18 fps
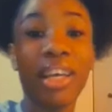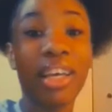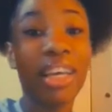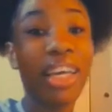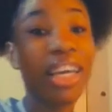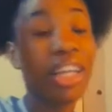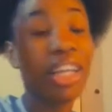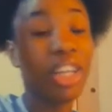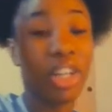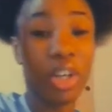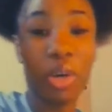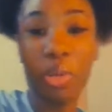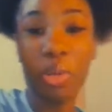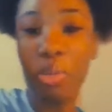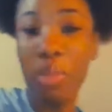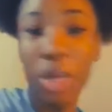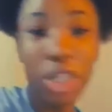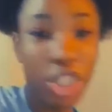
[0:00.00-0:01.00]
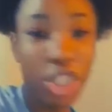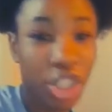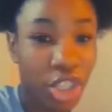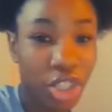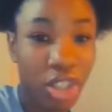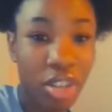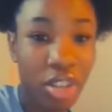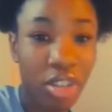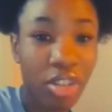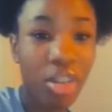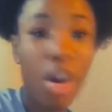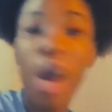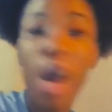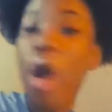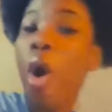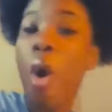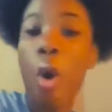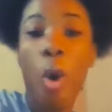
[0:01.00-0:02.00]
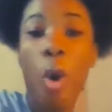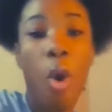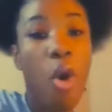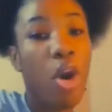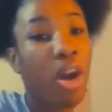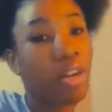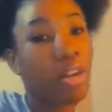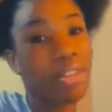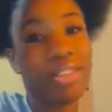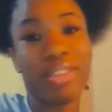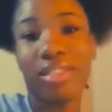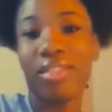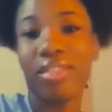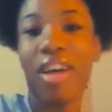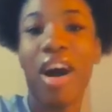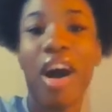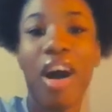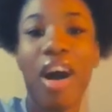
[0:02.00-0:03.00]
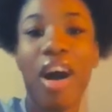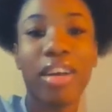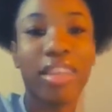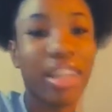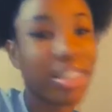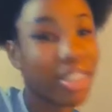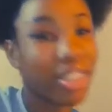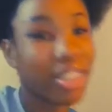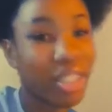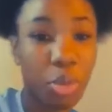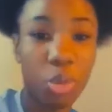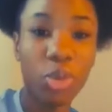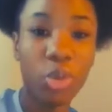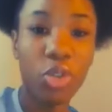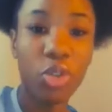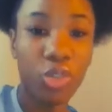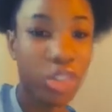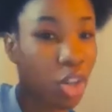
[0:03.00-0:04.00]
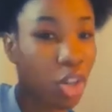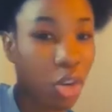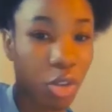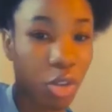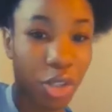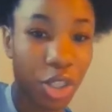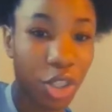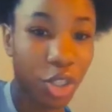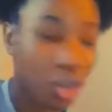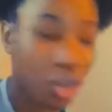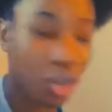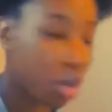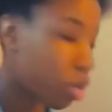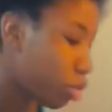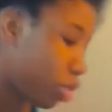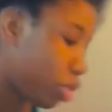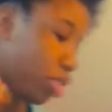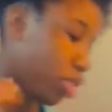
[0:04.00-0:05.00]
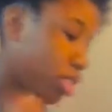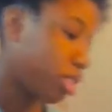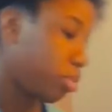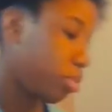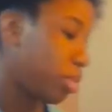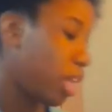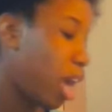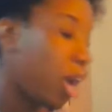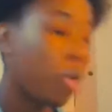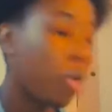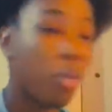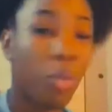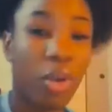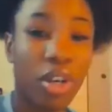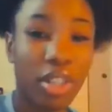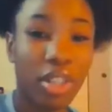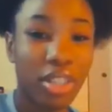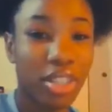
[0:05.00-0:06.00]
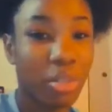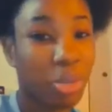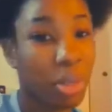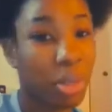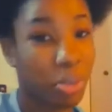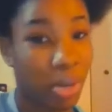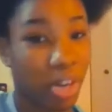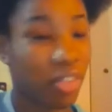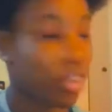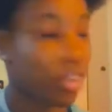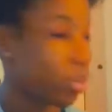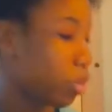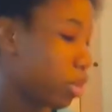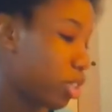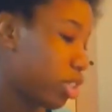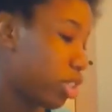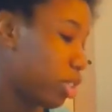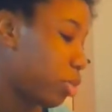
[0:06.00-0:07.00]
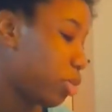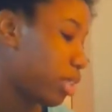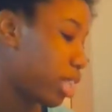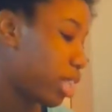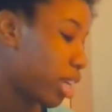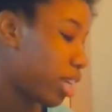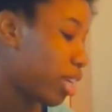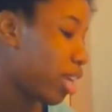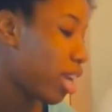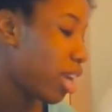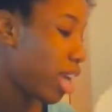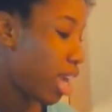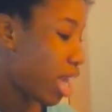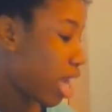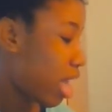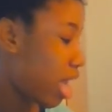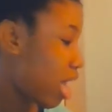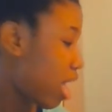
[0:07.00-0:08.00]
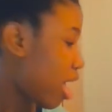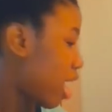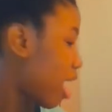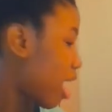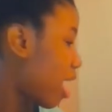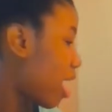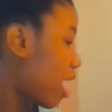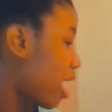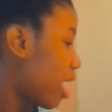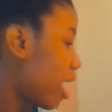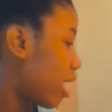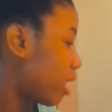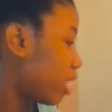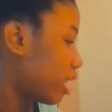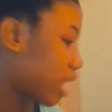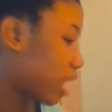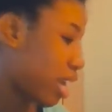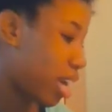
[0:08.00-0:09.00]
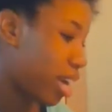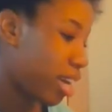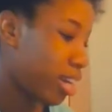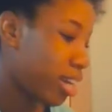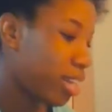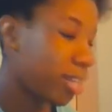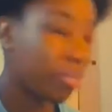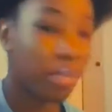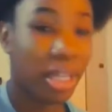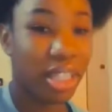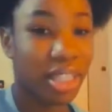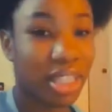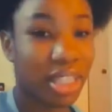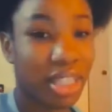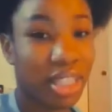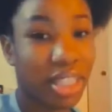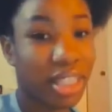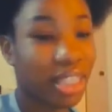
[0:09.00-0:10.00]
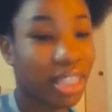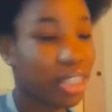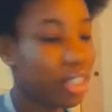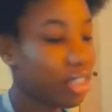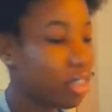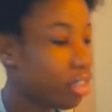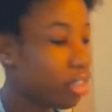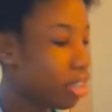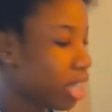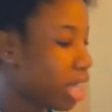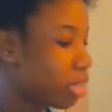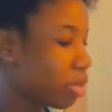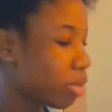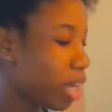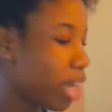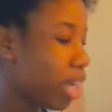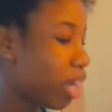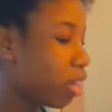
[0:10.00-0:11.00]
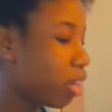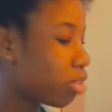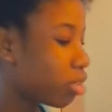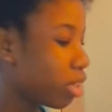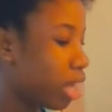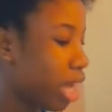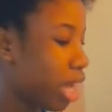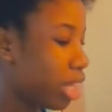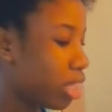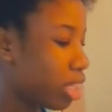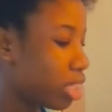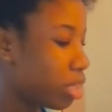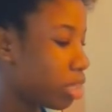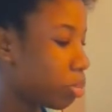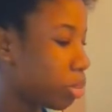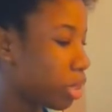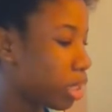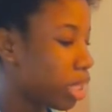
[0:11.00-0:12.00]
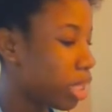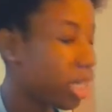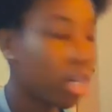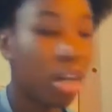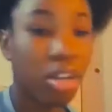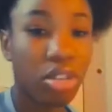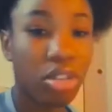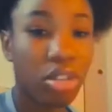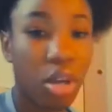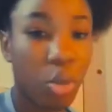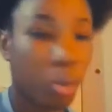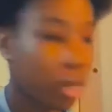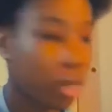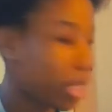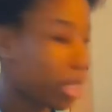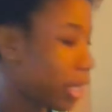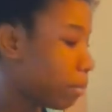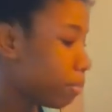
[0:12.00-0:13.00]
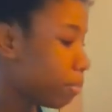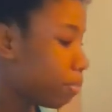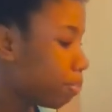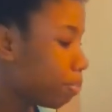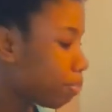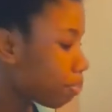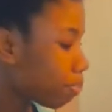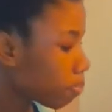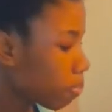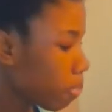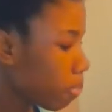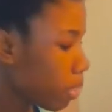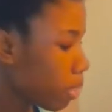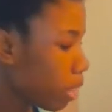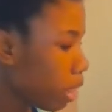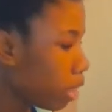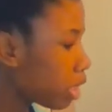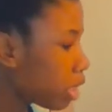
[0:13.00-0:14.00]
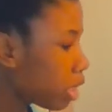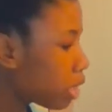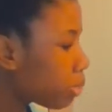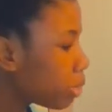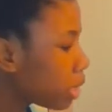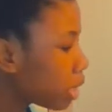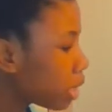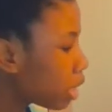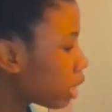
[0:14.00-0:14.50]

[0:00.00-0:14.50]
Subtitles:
in a commercial or a song that's in a movie or a show, trust me, I want to be part of an orchestra one day. Yeah, basically. So that's why I also like this book. And also with it, this book,